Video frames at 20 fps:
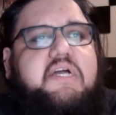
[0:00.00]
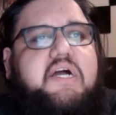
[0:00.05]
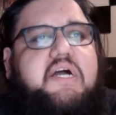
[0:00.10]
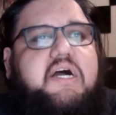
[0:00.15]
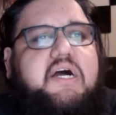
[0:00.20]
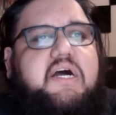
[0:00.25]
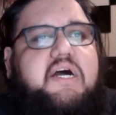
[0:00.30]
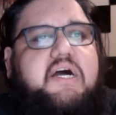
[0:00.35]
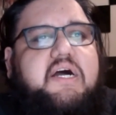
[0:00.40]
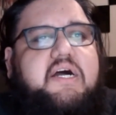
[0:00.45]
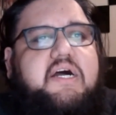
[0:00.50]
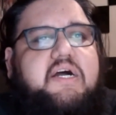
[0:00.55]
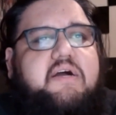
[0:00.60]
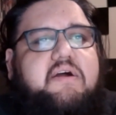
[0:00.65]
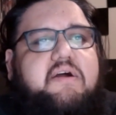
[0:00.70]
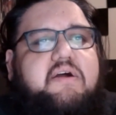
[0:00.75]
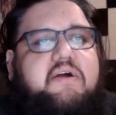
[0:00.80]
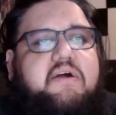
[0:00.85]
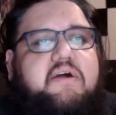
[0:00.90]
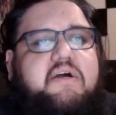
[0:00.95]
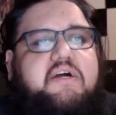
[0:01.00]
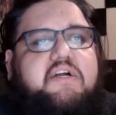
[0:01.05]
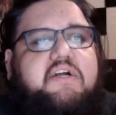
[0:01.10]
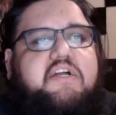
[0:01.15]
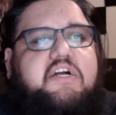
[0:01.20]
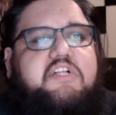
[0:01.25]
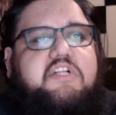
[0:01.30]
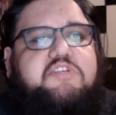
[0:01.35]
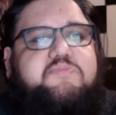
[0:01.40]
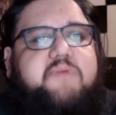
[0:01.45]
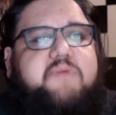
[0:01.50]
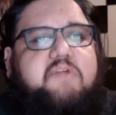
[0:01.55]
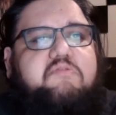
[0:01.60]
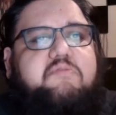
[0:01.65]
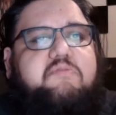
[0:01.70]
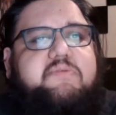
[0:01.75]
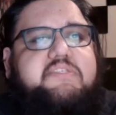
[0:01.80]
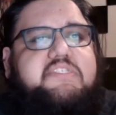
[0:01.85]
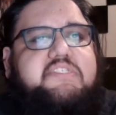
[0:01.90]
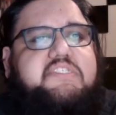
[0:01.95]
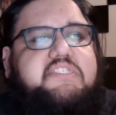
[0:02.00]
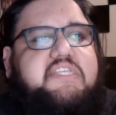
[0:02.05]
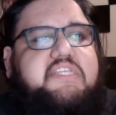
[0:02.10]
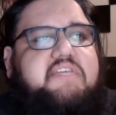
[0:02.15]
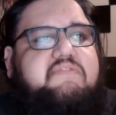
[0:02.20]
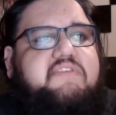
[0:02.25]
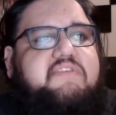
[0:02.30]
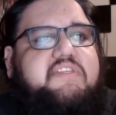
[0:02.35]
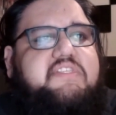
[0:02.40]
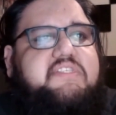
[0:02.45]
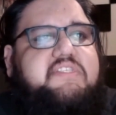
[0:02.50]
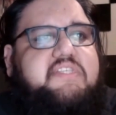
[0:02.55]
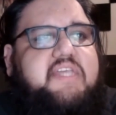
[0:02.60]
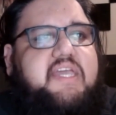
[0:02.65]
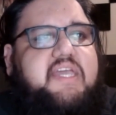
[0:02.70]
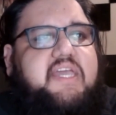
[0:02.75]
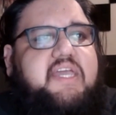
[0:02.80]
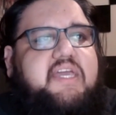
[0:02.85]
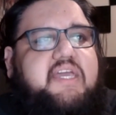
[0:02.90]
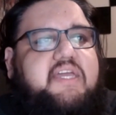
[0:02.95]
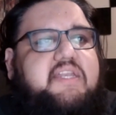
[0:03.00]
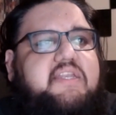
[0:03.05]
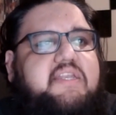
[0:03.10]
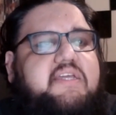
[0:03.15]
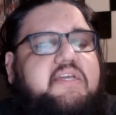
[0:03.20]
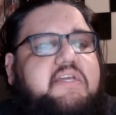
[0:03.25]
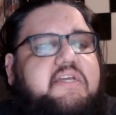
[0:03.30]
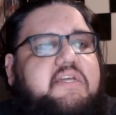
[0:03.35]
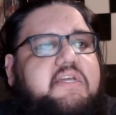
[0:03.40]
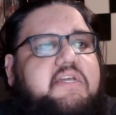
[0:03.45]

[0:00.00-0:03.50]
uh, uh, colors by Roman Stevens. And